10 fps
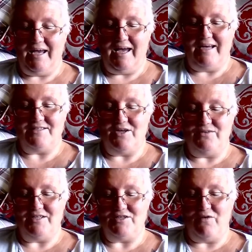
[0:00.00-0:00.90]
And so
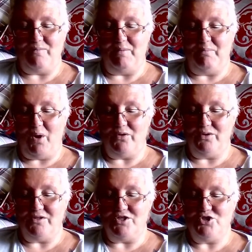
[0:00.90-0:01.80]
this is from the
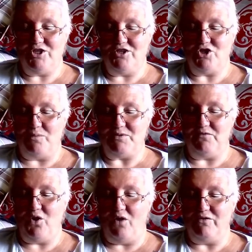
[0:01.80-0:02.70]
brothels and gin shops
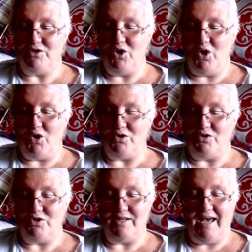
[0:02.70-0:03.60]
of Covent Garden
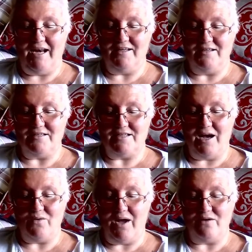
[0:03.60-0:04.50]
to the elegant
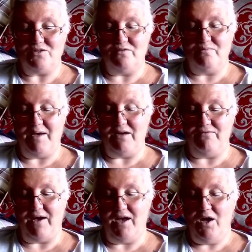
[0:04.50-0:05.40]
townhouses of
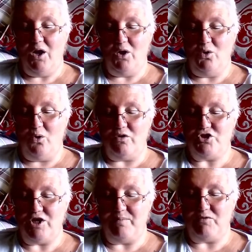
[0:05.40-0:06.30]
Mayfair. Laura
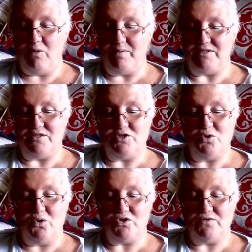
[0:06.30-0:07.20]
Shepherd Robinson's
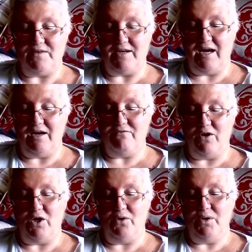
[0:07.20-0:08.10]
Daughters of the Night
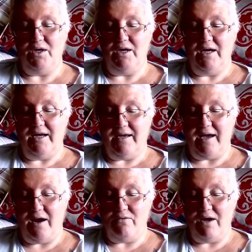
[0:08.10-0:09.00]
follow
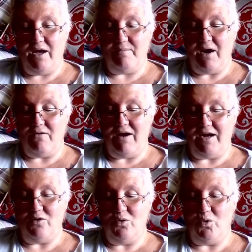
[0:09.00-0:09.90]

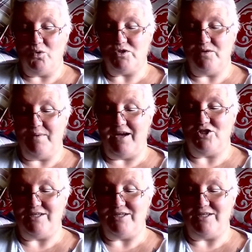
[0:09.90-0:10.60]
Caroline Corsam as she